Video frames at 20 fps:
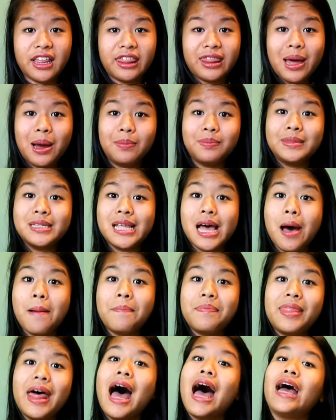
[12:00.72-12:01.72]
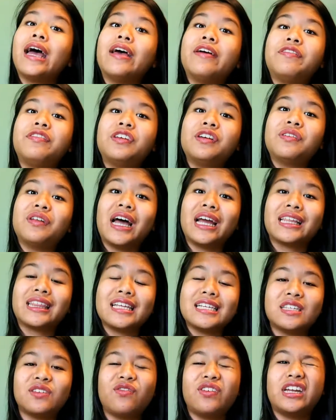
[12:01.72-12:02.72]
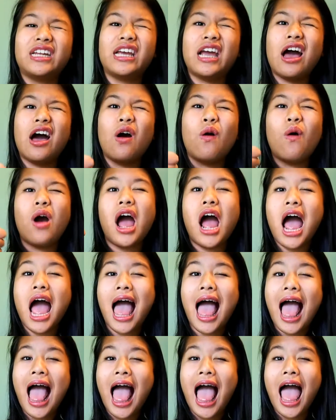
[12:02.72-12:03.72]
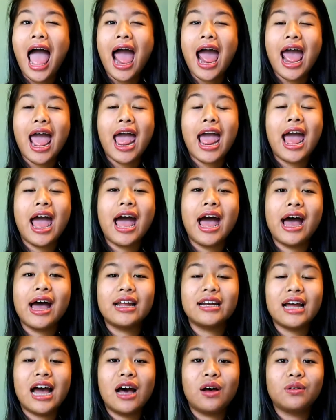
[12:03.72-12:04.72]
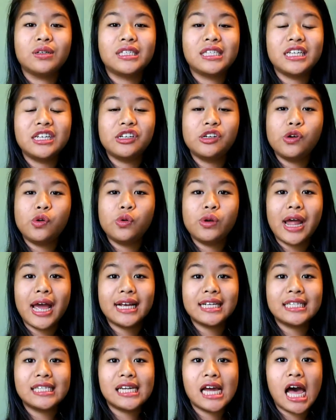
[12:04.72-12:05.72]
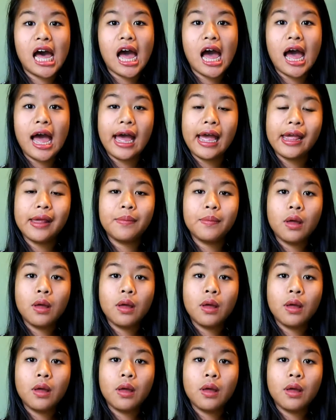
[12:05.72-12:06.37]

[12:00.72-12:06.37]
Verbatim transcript: a thumbs up that if you like this video, and I'll see you next time.